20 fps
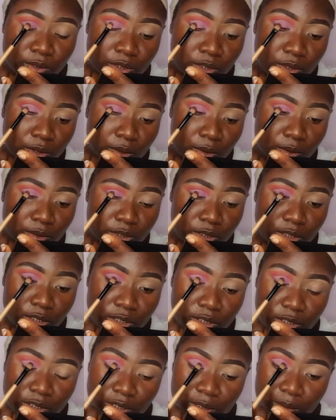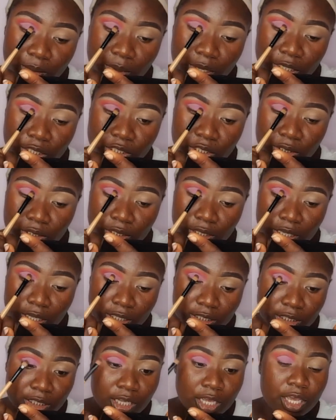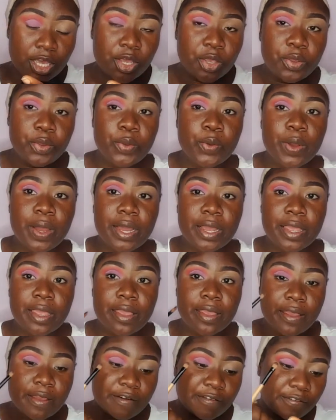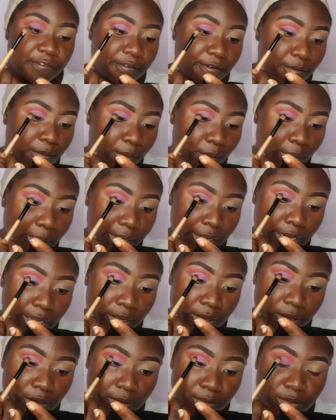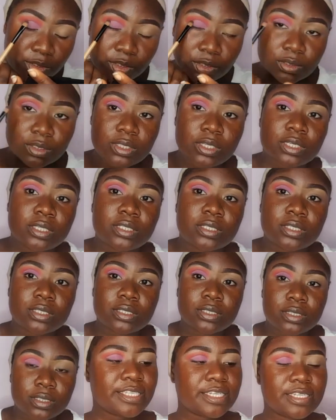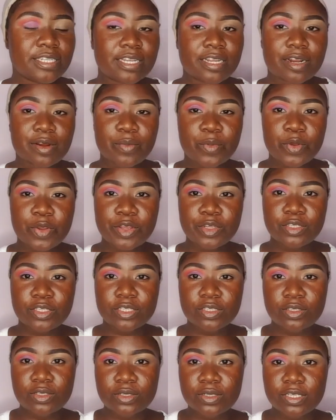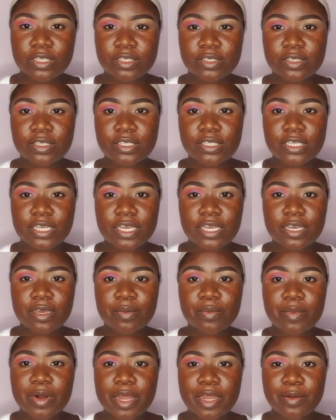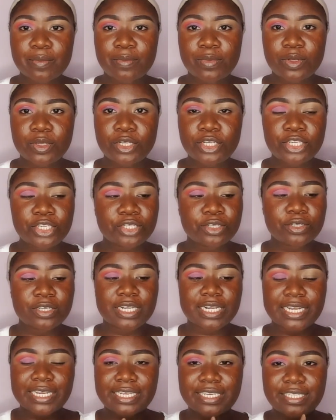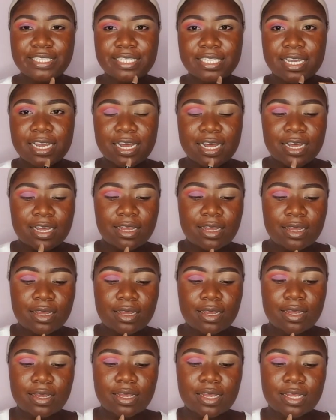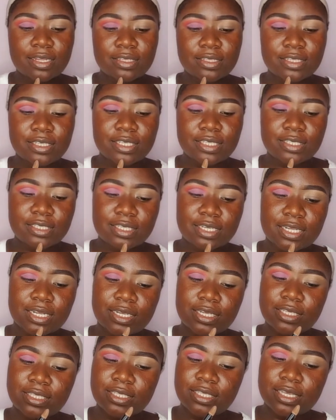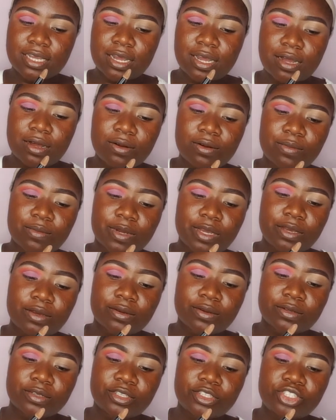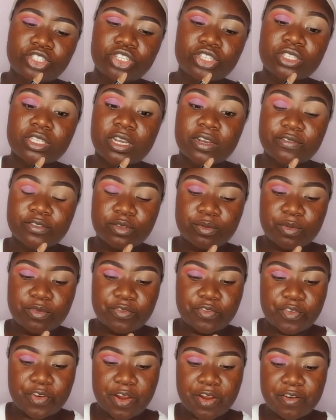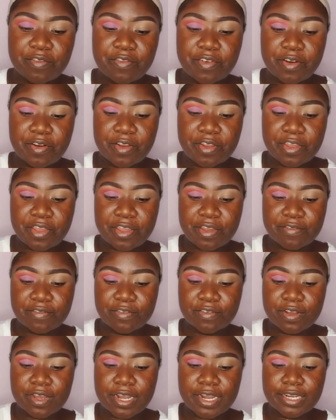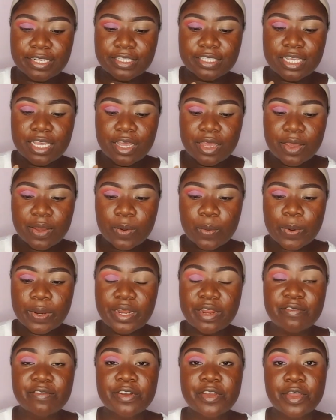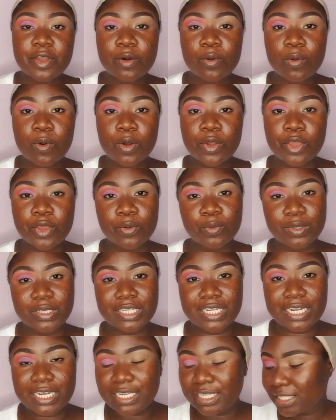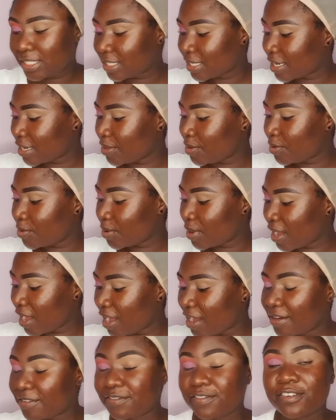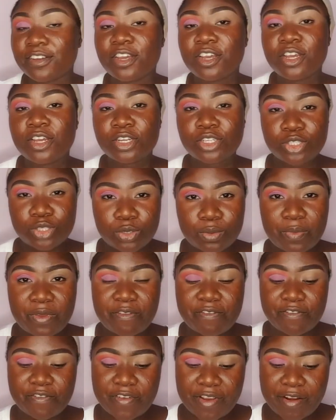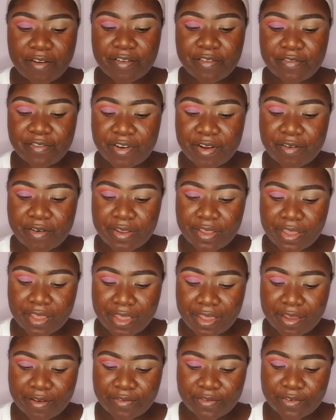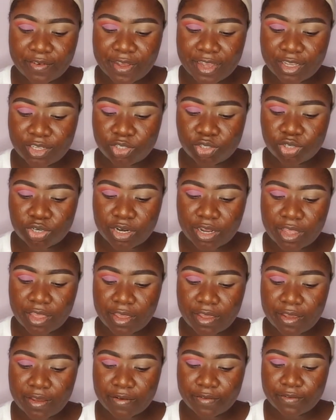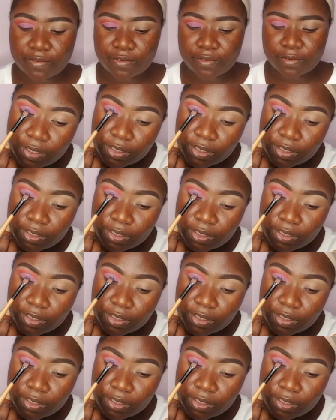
So just make sure that you are careful when it comes to this thing. That I'm going to do is to take my blue glitter. And this glitter, oh my god, you just have to be very very careful, guys. Whenever you are working with glitter, you have to be very very careful, extra careful.